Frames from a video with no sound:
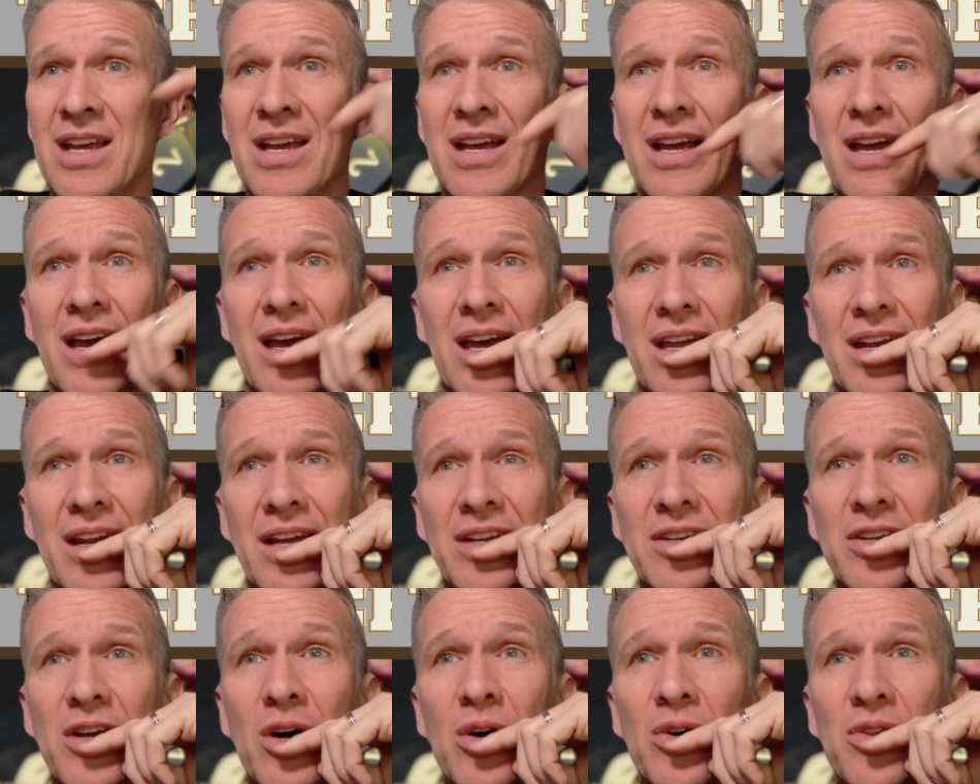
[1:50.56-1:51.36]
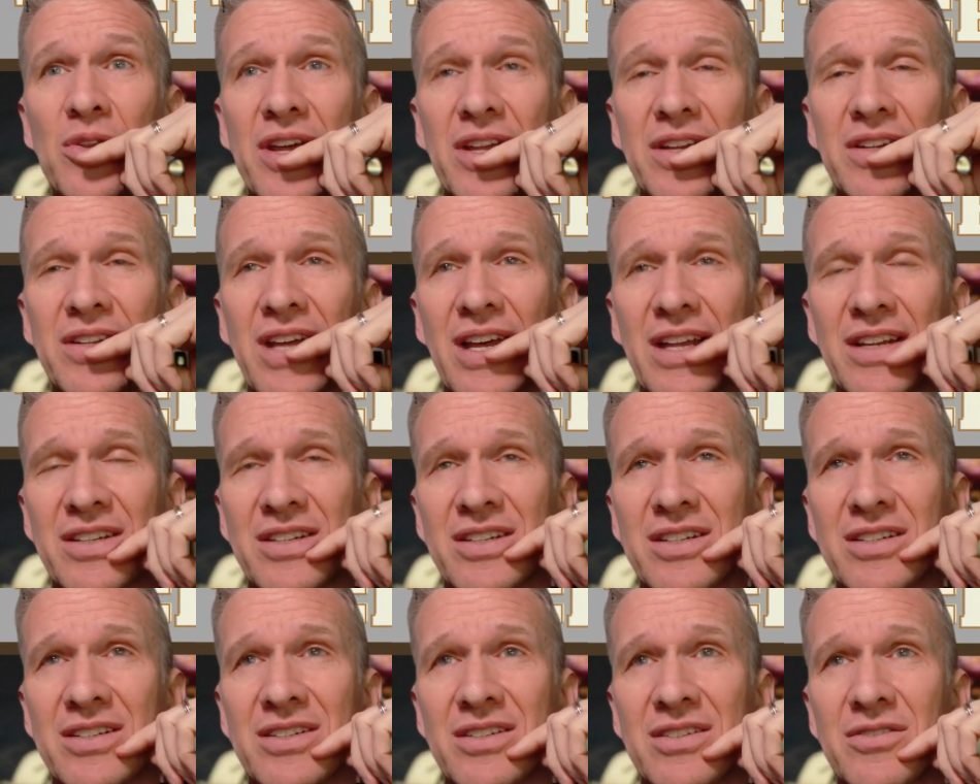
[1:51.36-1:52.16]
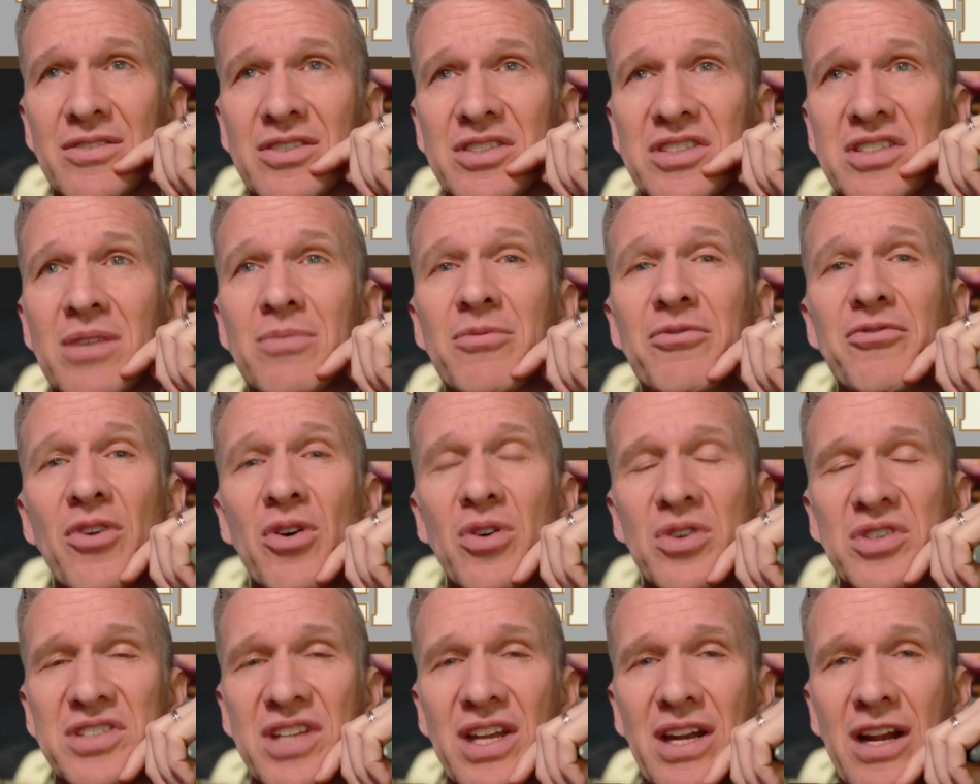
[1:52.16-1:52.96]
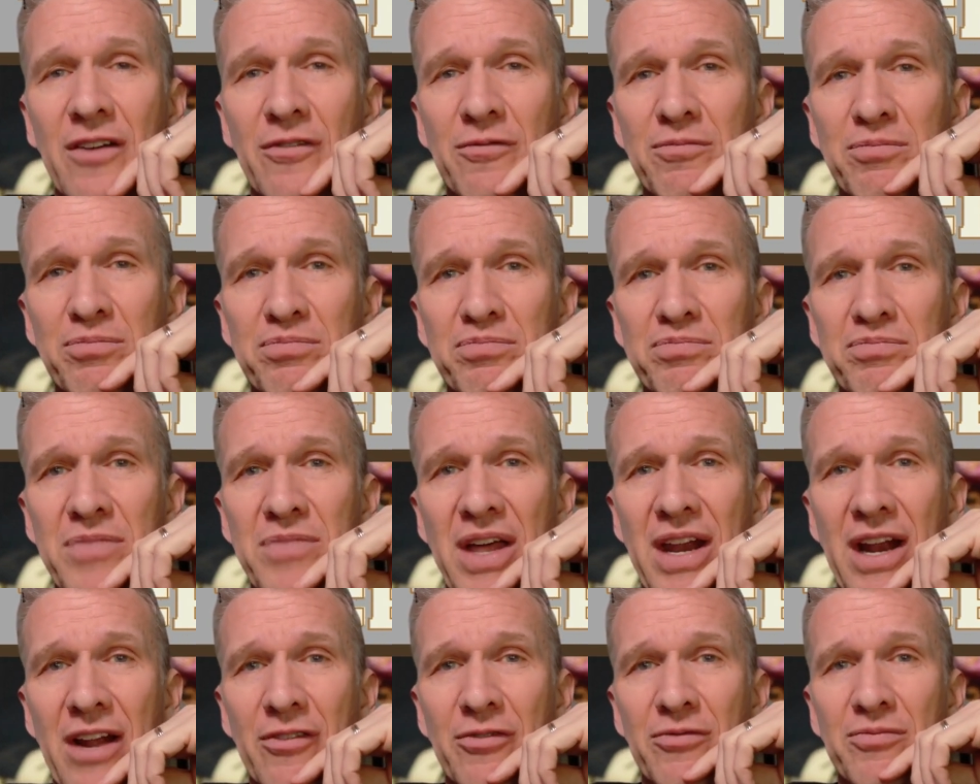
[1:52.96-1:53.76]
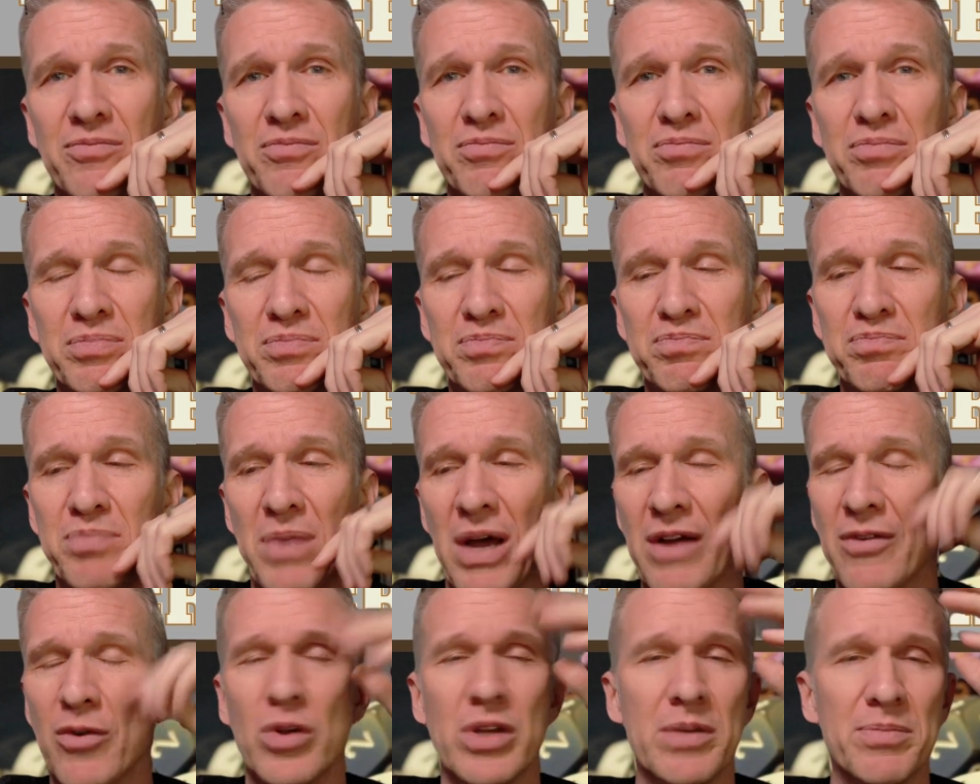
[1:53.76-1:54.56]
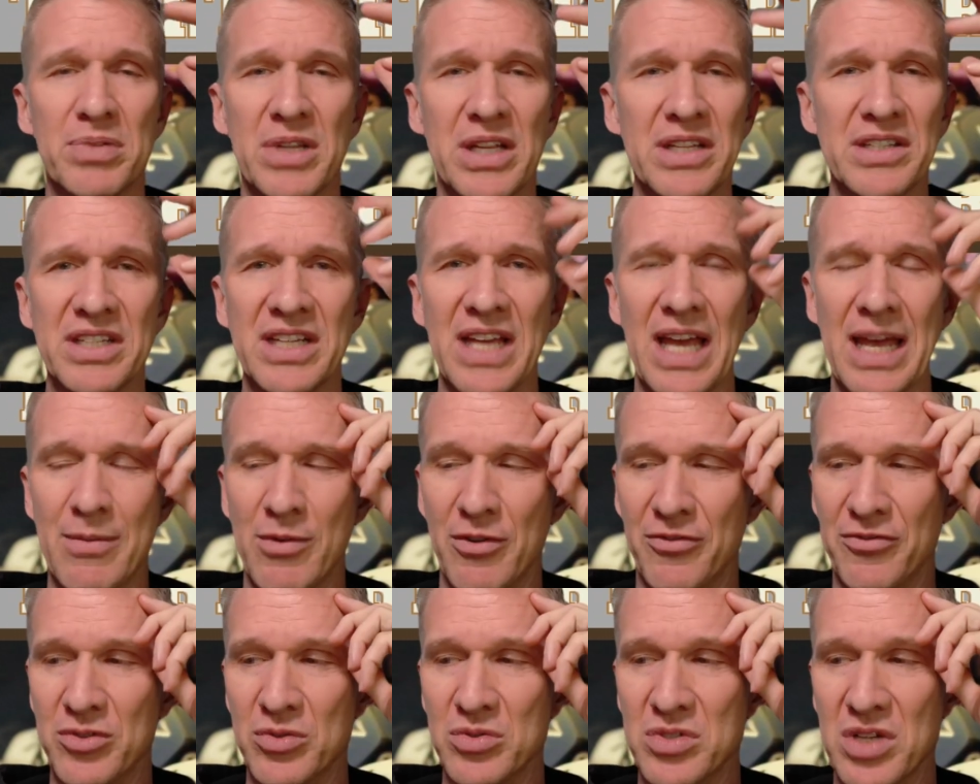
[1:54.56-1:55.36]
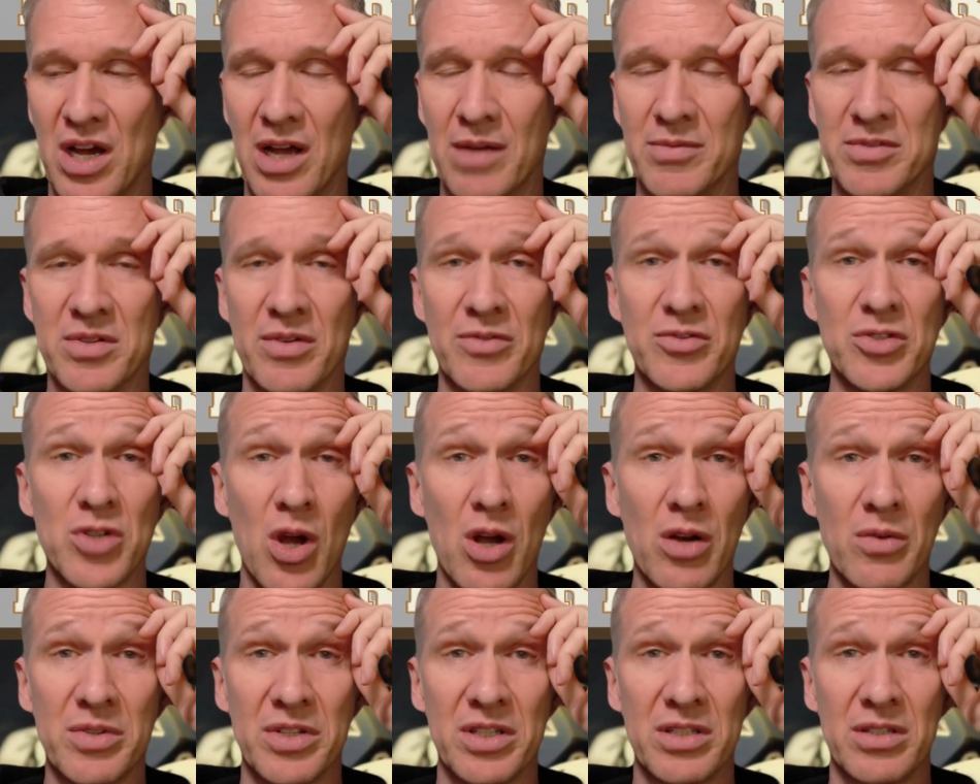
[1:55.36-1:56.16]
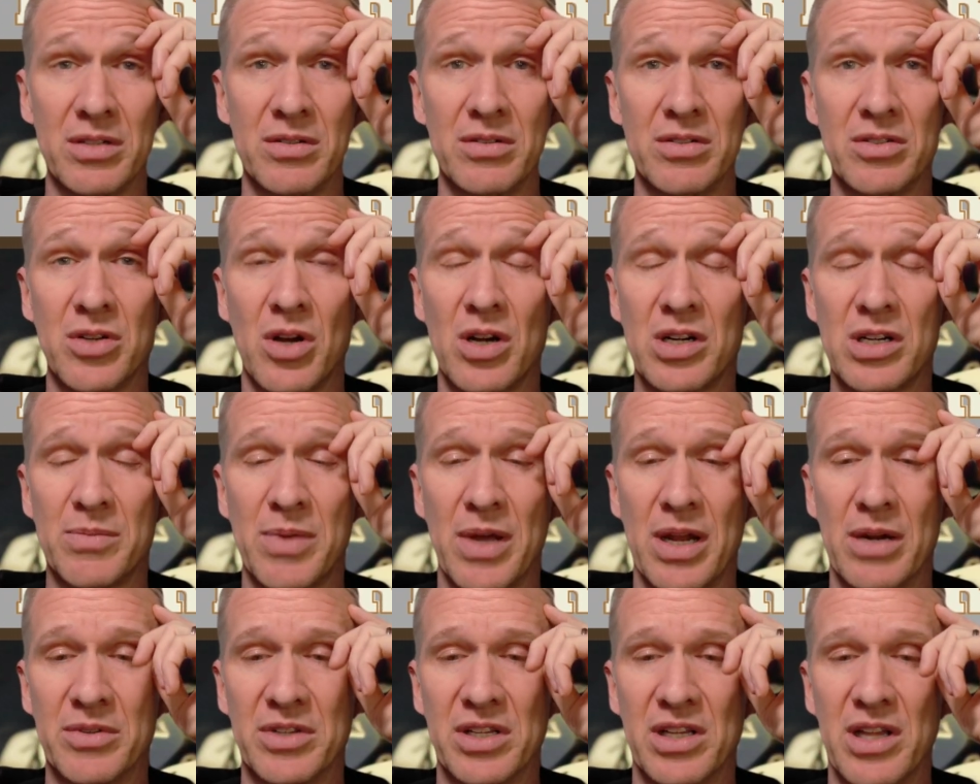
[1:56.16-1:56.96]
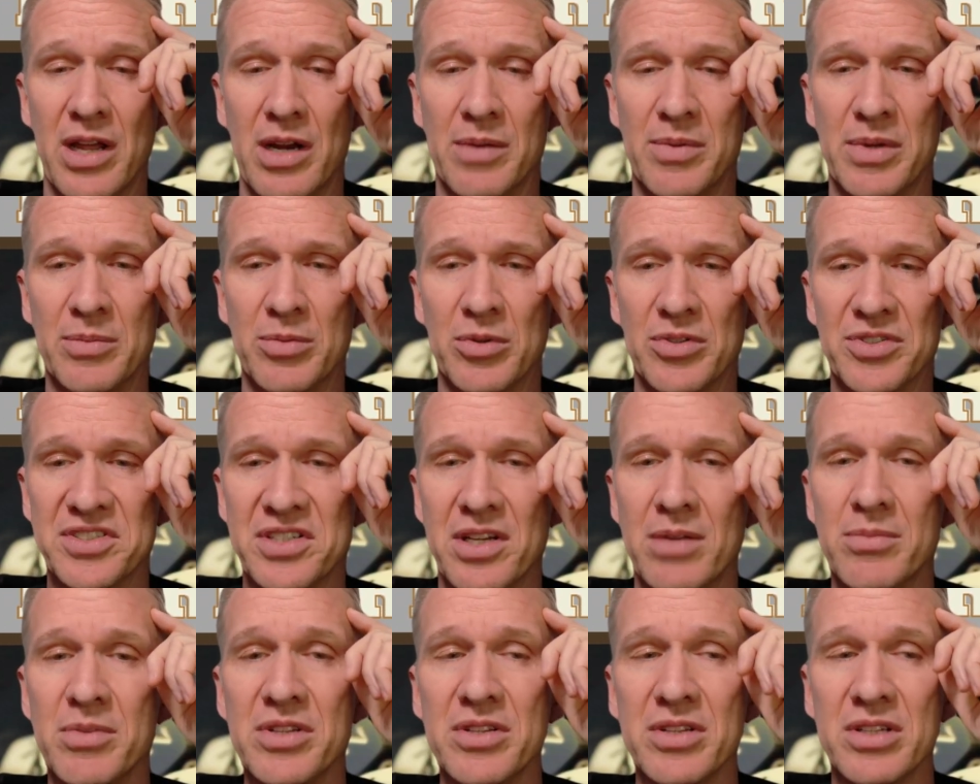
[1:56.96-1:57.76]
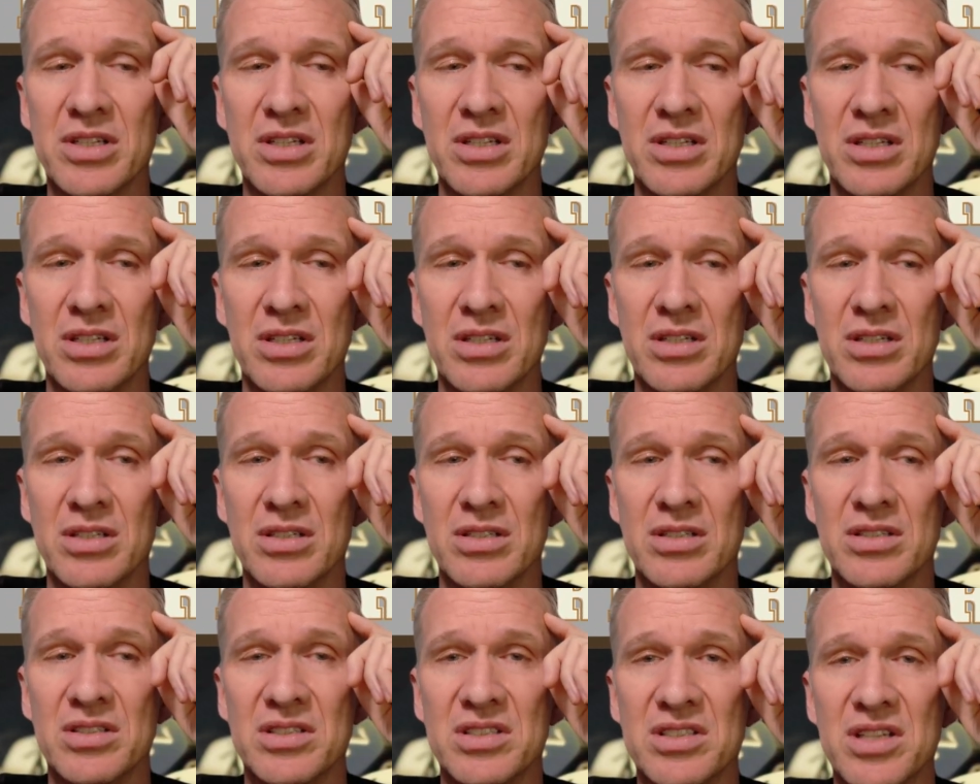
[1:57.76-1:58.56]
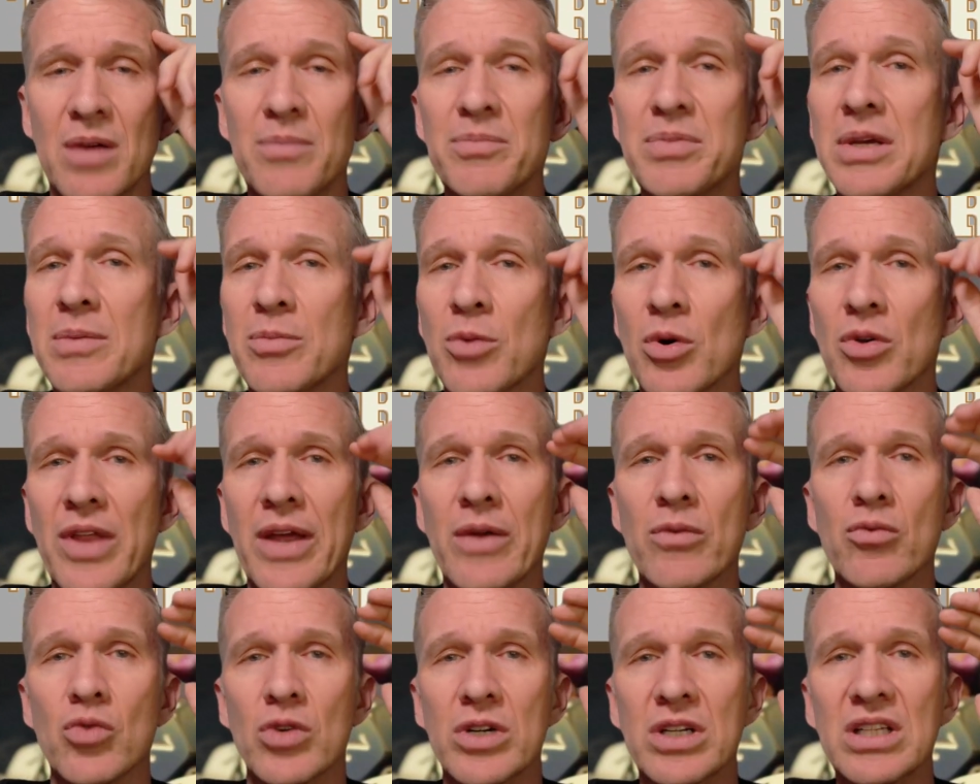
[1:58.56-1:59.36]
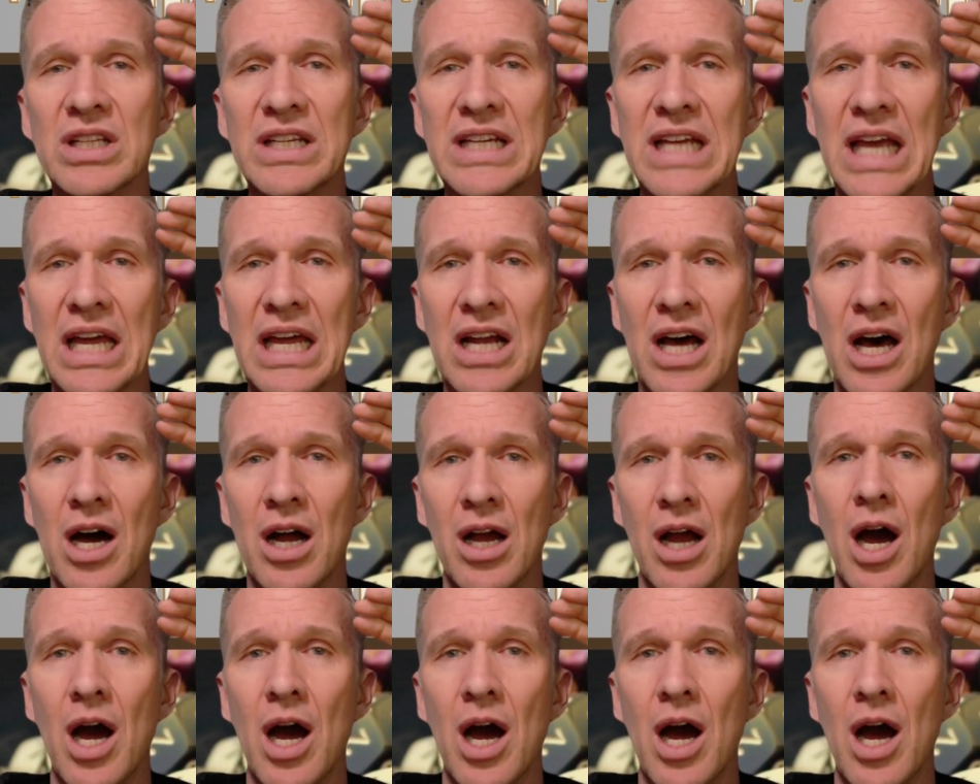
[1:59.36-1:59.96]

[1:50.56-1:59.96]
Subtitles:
And I know that some folks that I've only played the game a few times, that have talked about it with a lot of people. Some people, they really get hung